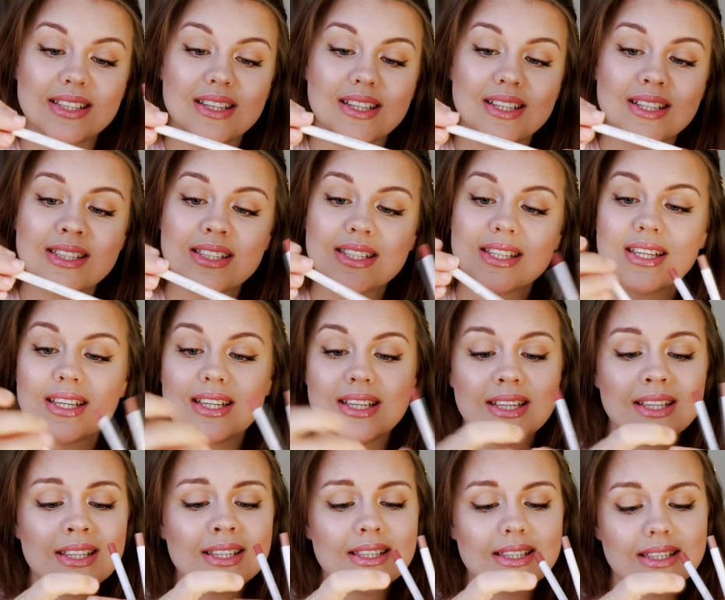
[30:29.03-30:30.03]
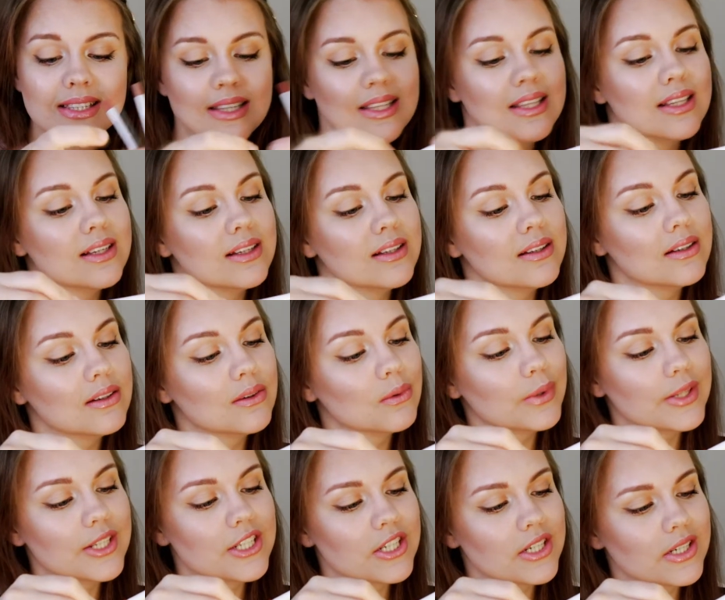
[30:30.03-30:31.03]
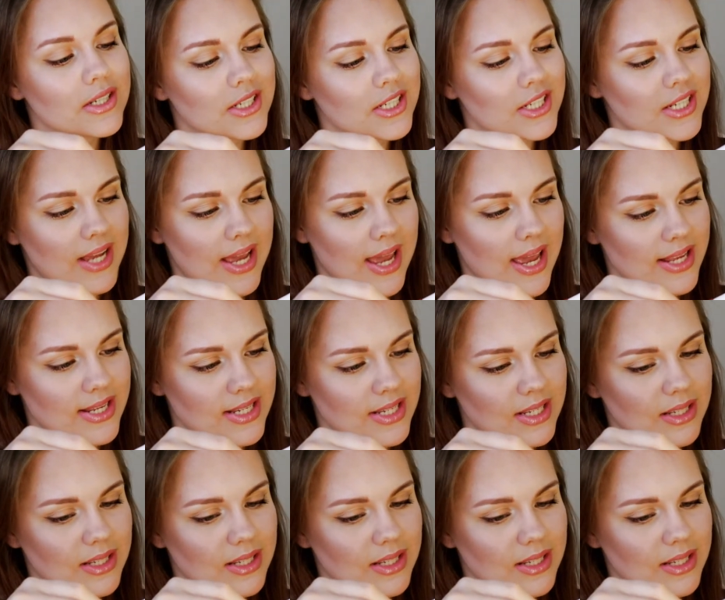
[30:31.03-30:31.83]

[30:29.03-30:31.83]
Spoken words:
This is, which shade?